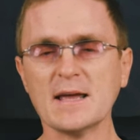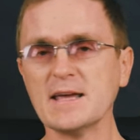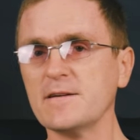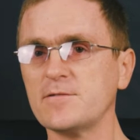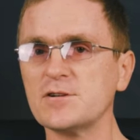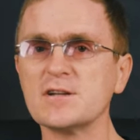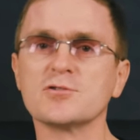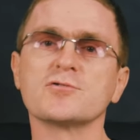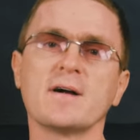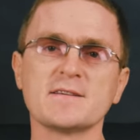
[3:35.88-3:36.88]
If you need to
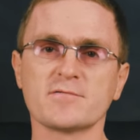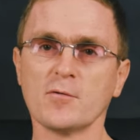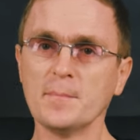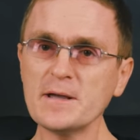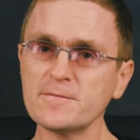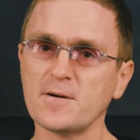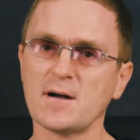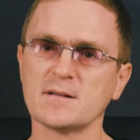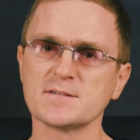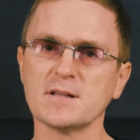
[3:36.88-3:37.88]
transfer big
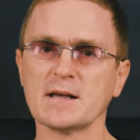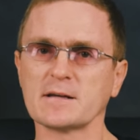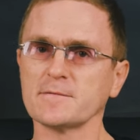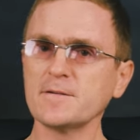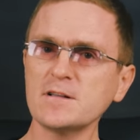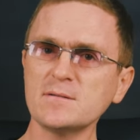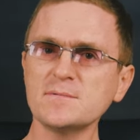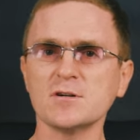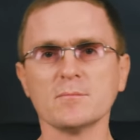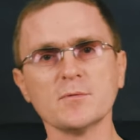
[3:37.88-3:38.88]
files like
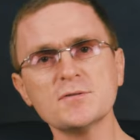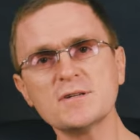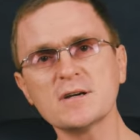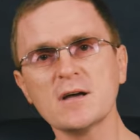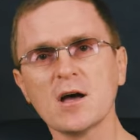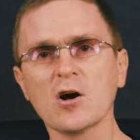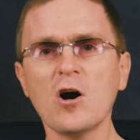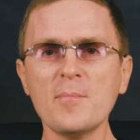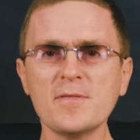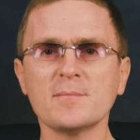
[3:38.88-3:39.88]
films or music,
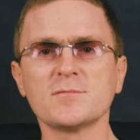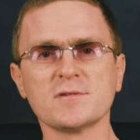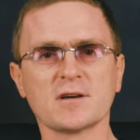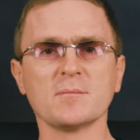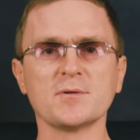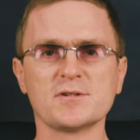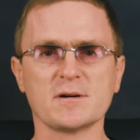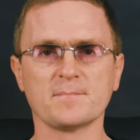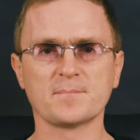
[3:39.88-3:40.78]
copy them to the computer.